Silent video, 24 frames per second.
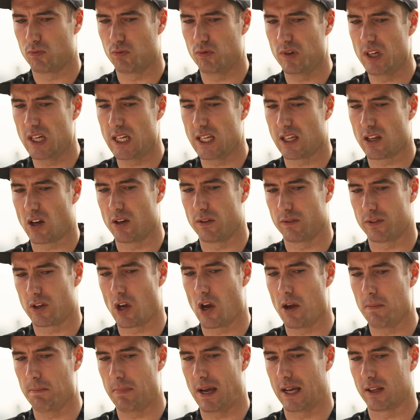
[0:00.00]
really kind of
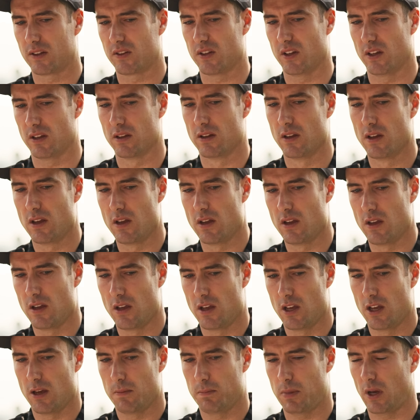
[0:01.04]
going back to
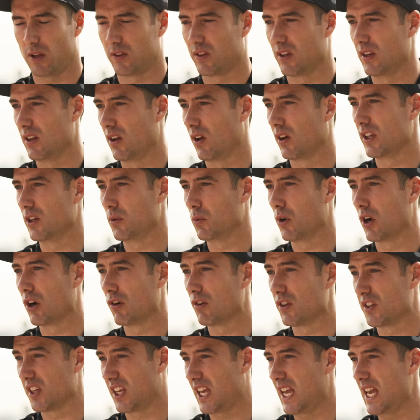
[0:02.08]
putting like you were as a